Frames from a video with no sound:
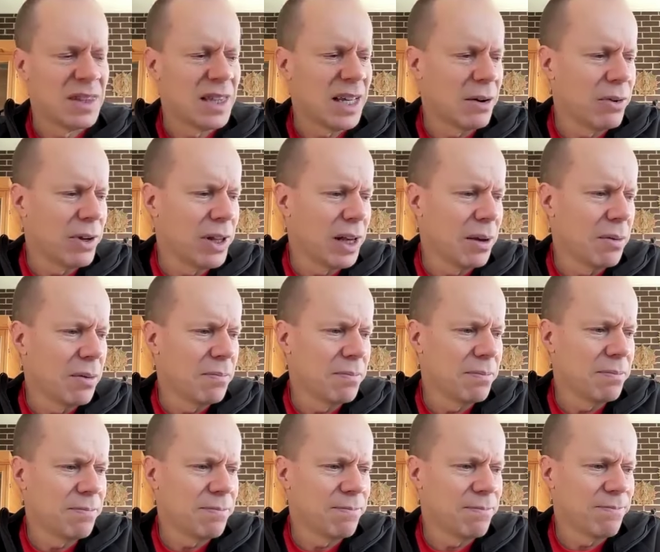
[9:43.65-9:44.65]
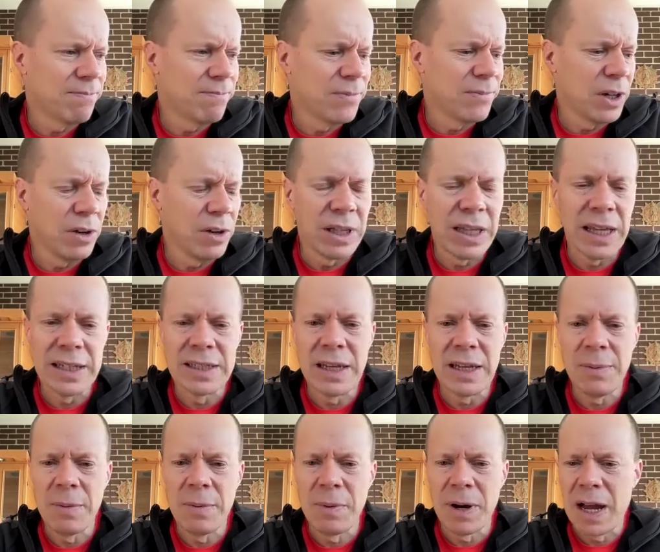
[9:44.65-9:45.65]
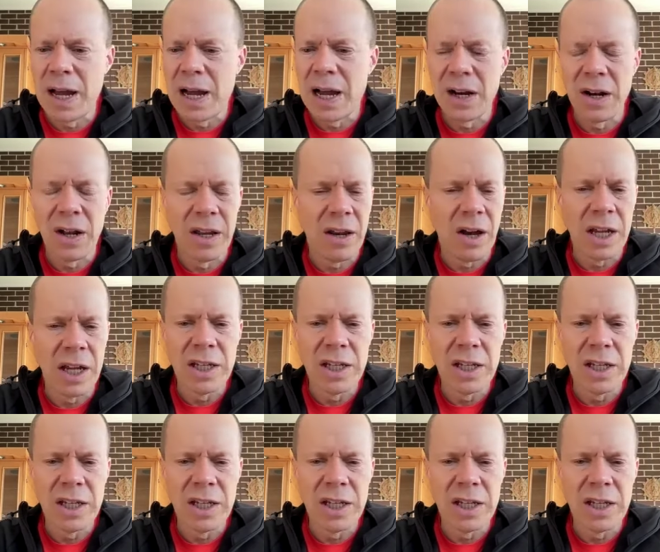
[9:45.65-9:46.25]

they really, they're deep in my heart.